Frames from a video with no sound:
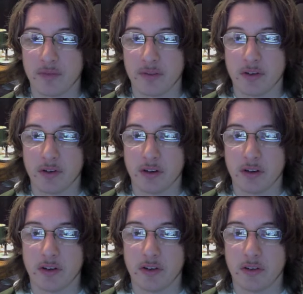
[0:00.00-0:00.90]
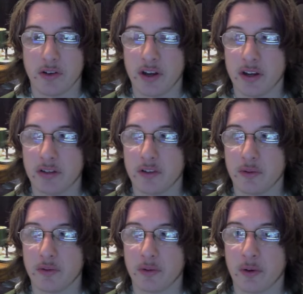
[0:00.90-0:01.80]
90s was
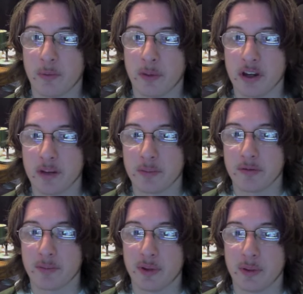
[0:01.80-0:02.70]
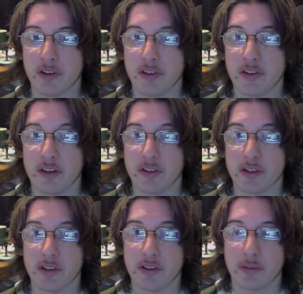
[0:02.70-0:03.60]
sort of made up of publicity
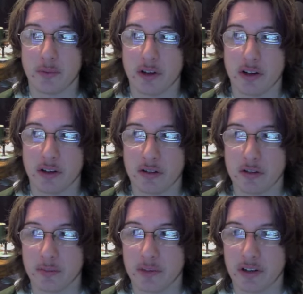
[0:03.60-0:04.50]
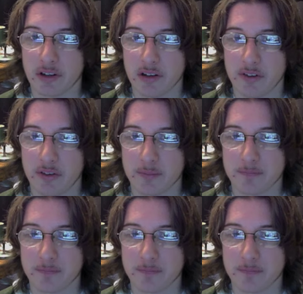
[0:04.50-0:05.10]
stunts as well, because